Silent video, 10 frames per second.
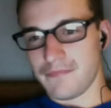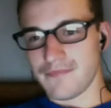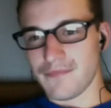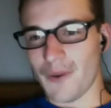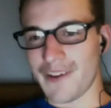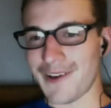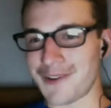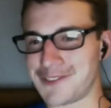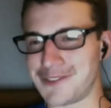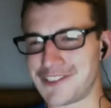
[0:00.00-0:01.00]

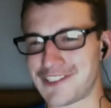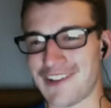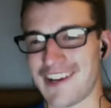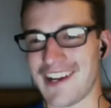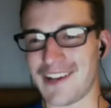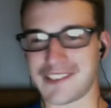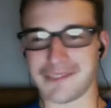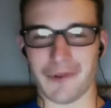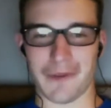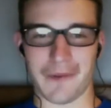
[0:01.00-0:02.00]
.02 strikeouts
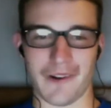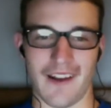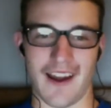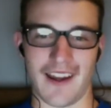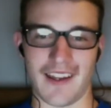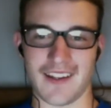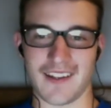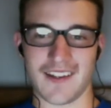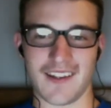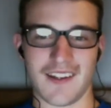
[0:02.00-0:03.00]
more per 9.
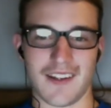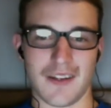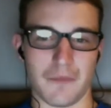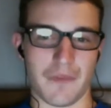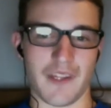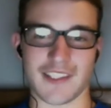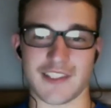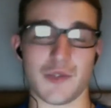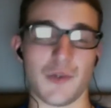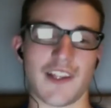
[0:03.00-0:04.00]
He has
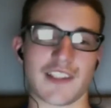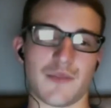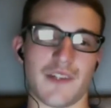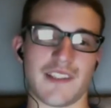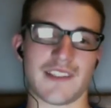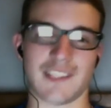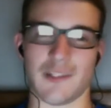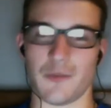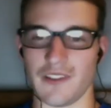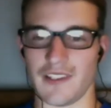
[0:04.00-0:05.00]
2 less wins
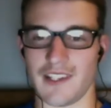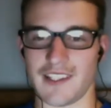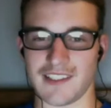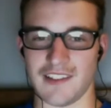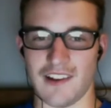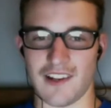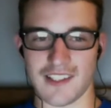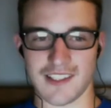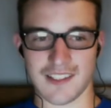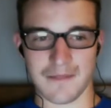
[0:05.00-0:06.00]
and 1 less
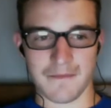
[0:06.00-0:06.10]
loss.